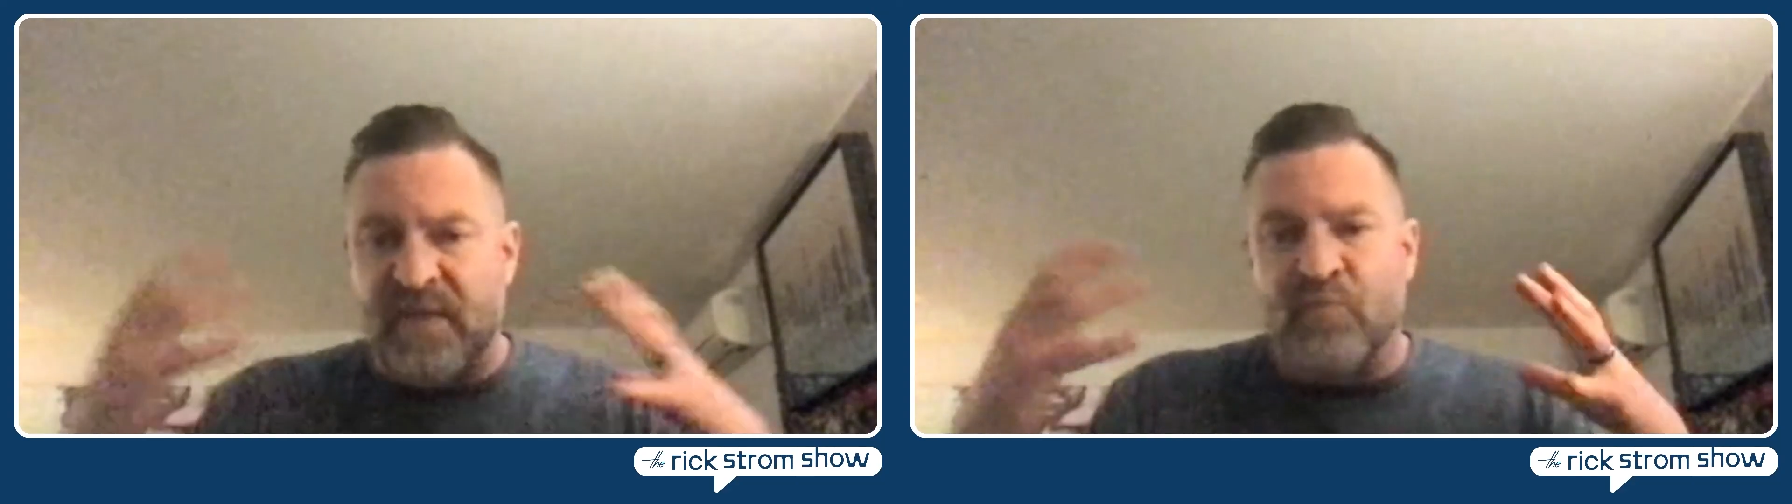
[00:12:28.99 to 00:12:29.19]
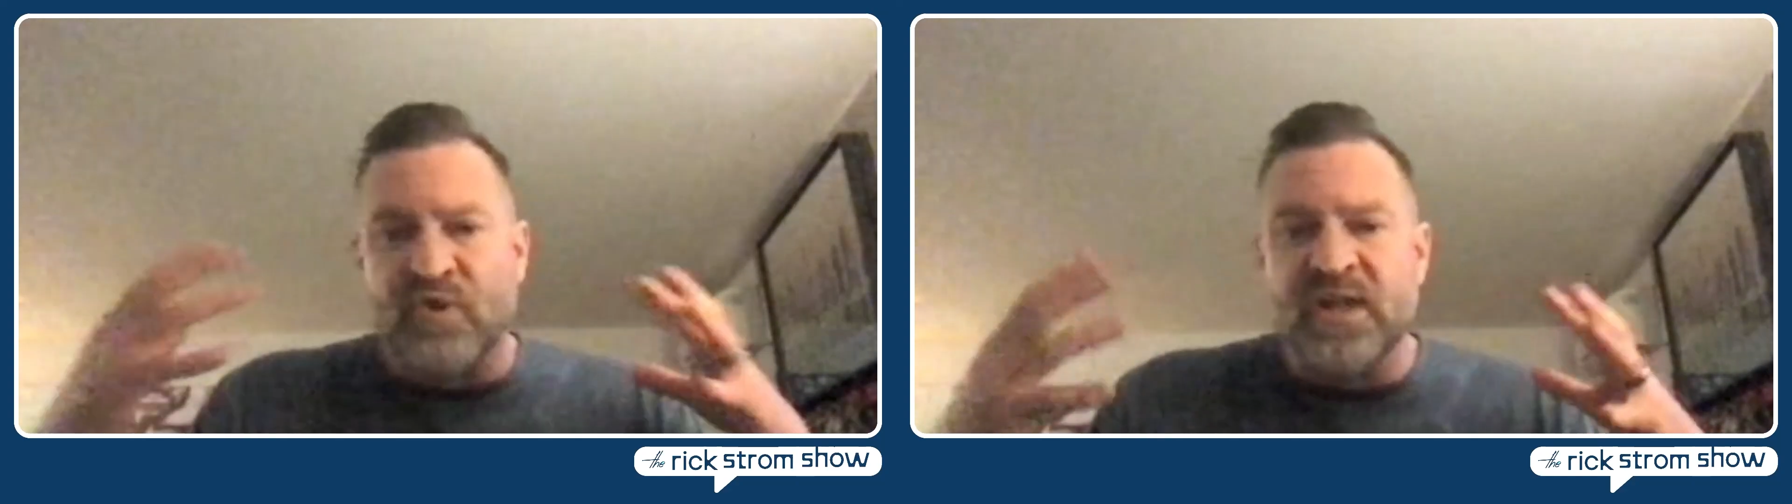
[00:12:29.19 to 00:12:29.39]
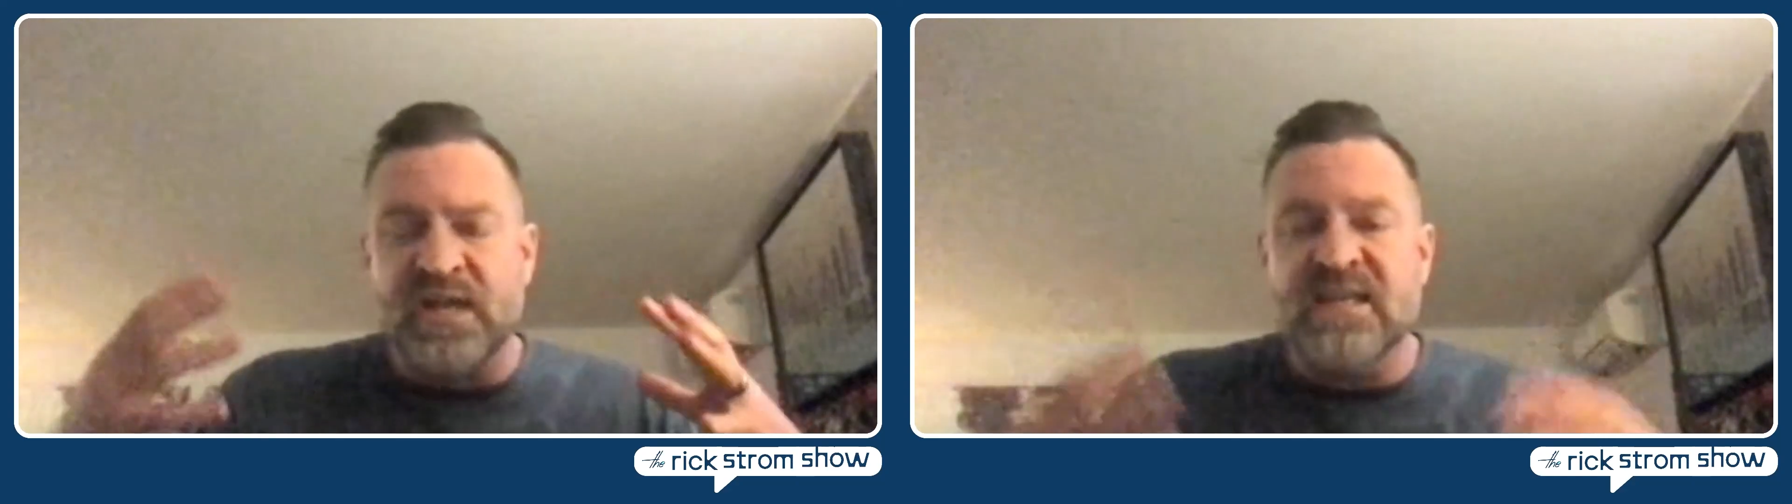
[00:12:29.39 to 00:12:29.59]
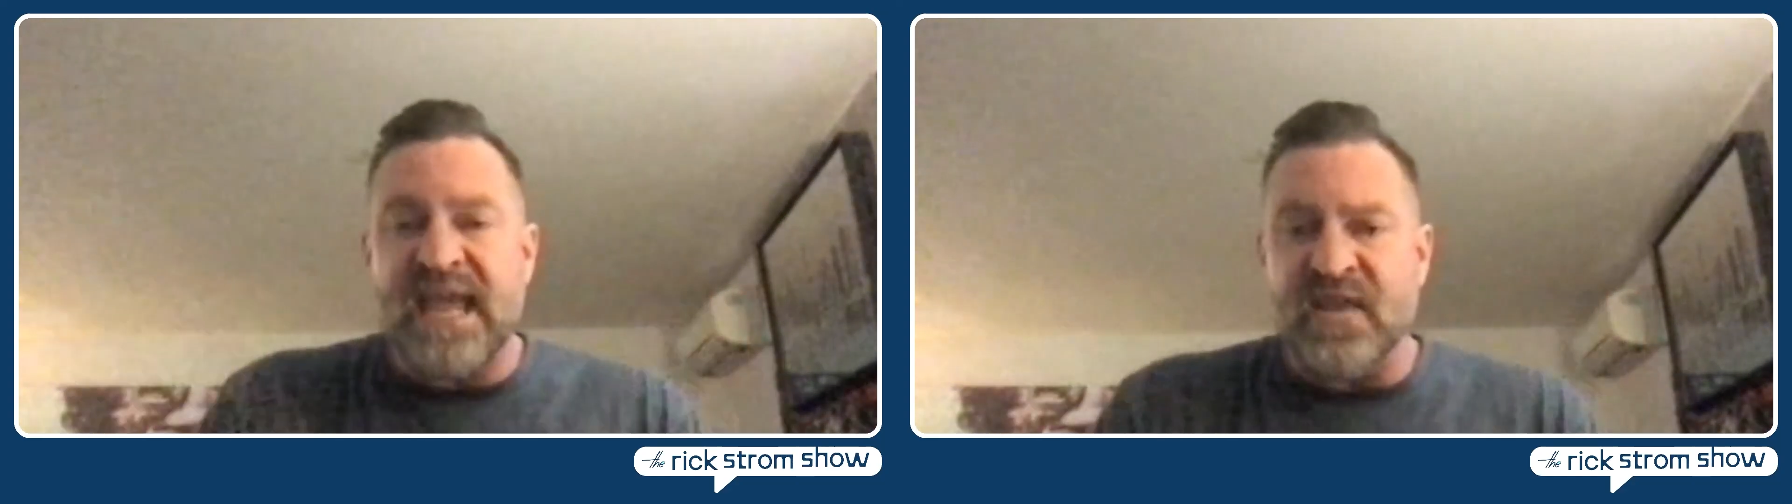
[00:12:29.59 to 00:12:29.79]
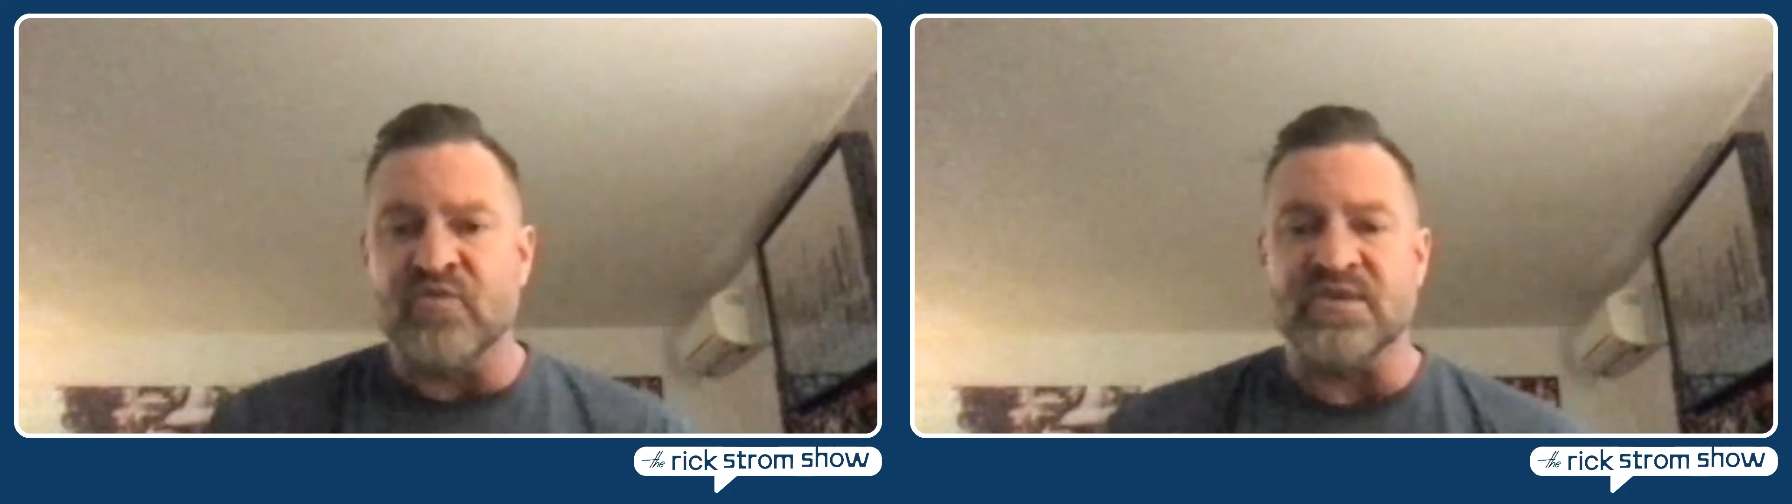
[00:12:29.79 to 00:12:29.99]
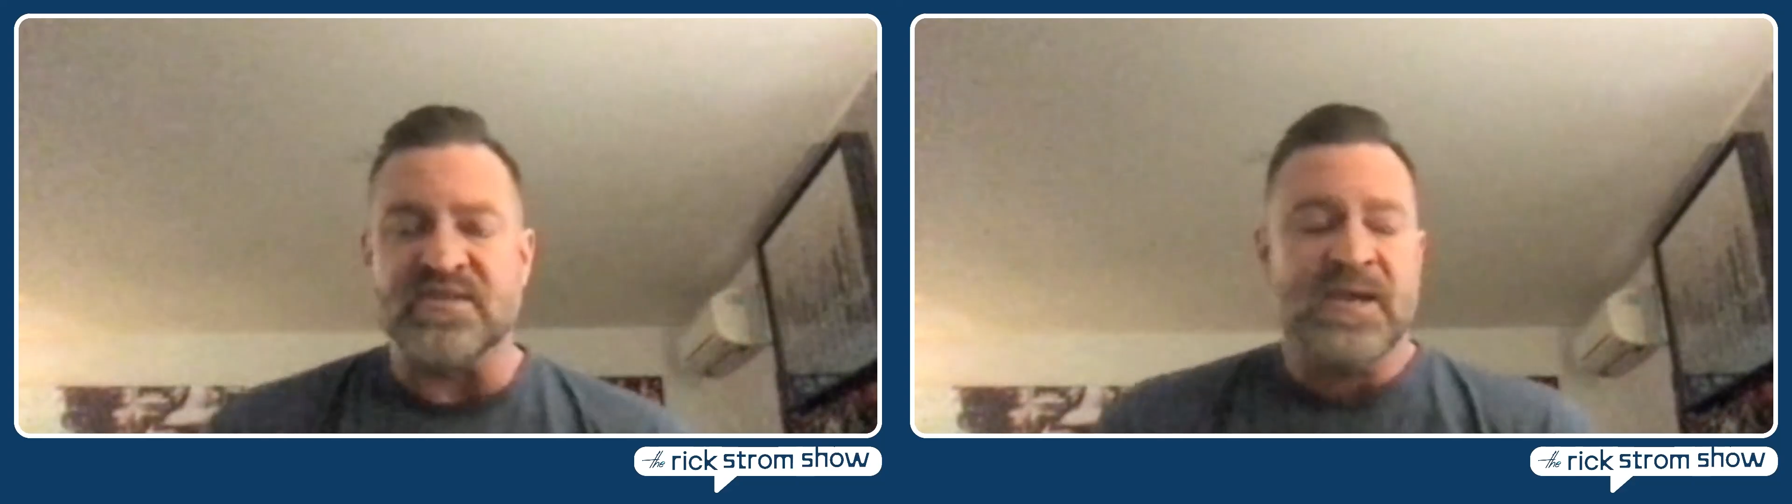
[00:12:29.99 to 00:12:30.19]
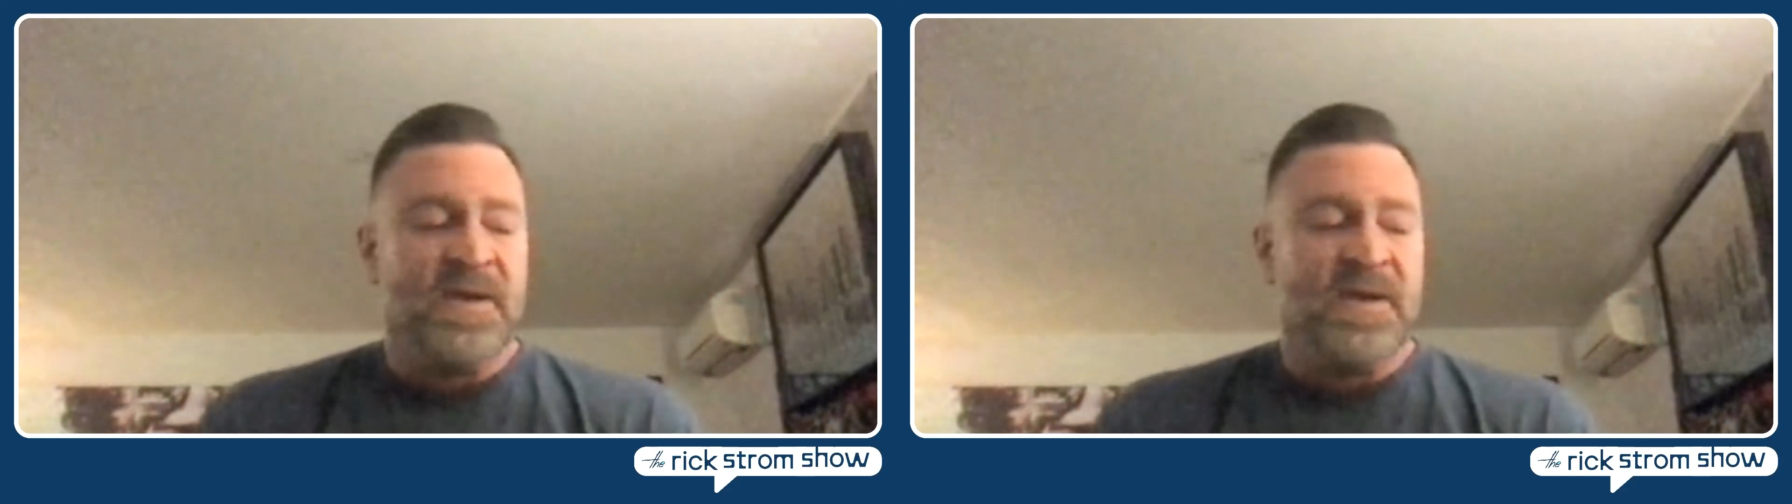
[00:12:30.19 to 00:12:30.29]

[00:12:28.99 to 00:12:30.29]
like really dangerous.